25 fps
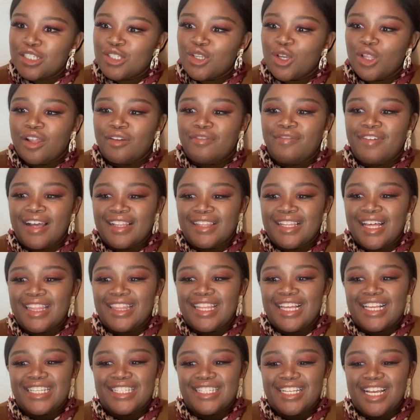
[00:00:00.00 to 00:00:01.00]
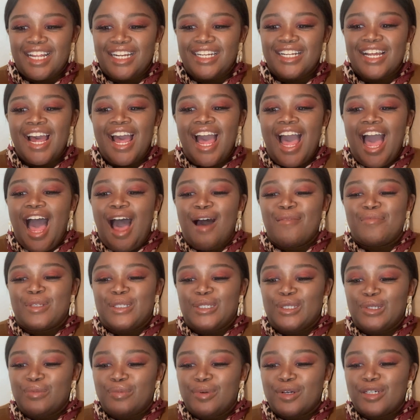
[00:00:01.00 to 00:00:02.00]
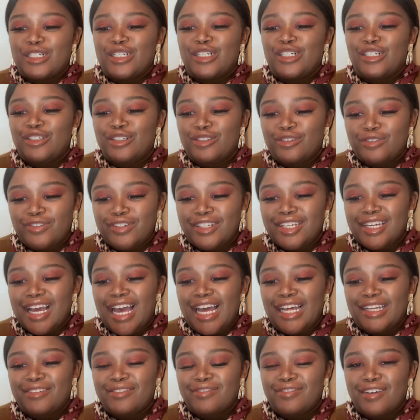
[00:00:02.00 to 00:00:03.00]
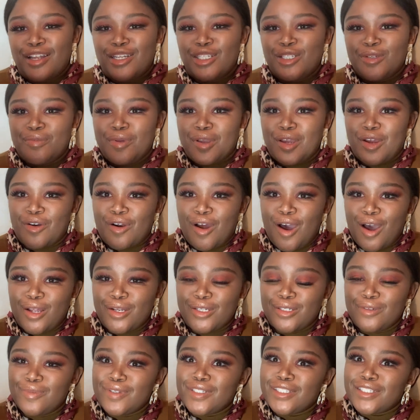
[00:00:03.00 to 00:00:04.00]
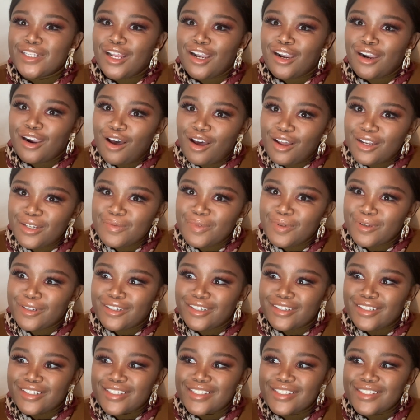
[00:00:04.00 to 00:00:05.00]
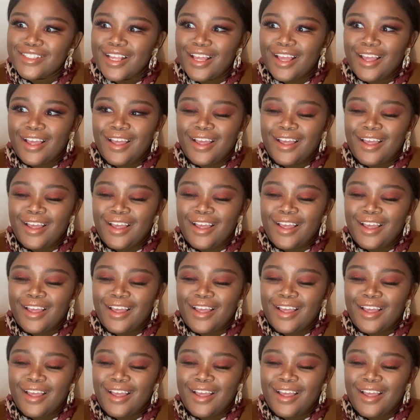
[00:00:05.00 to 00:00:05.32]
So the fact that they said I'm super goofy and fun to be around means a lot, because